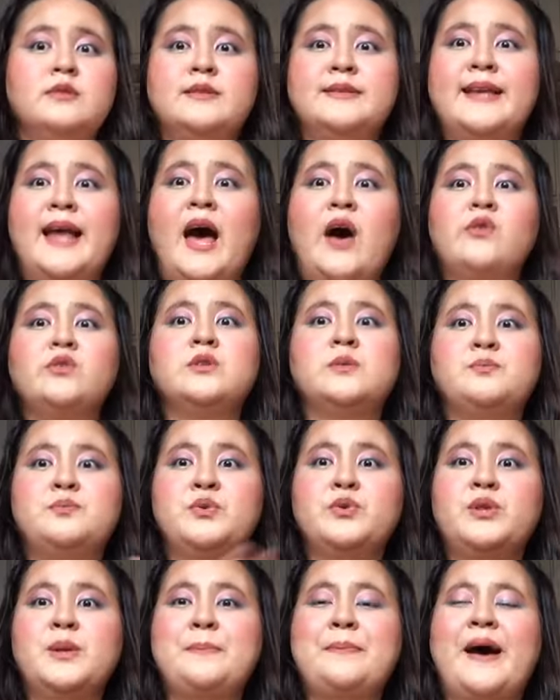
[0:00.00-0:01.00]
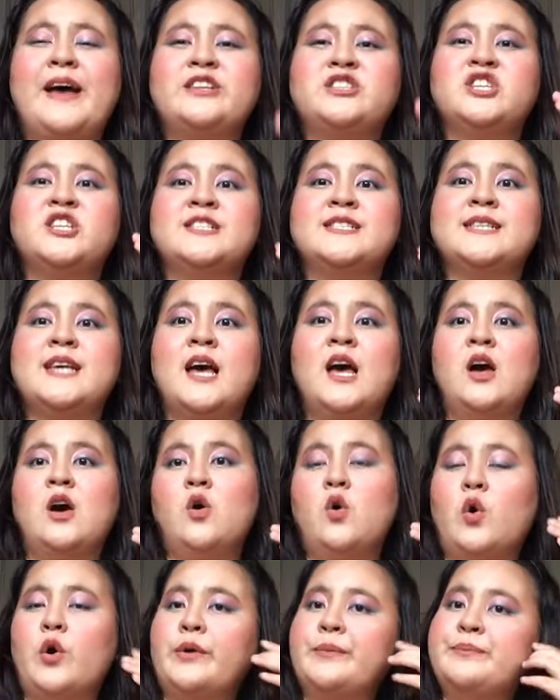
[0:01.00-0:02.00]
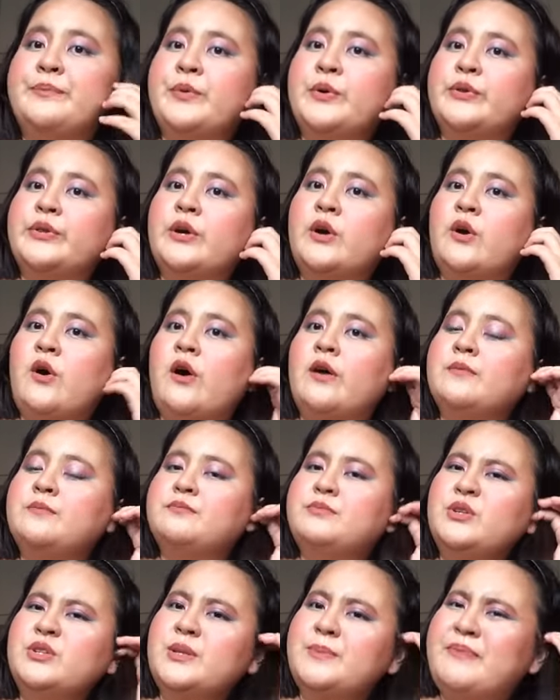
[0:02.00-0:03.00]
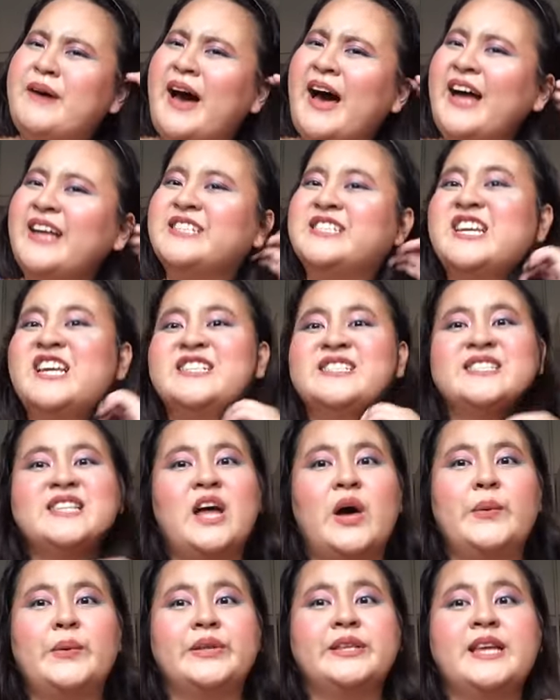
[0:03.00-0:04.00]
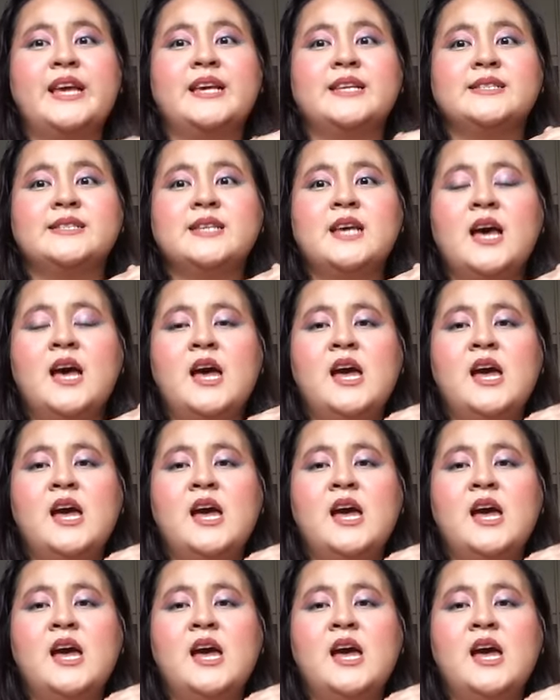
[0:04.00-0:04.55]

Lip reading: Now, the beauty pageants or beauty pageants nowadays,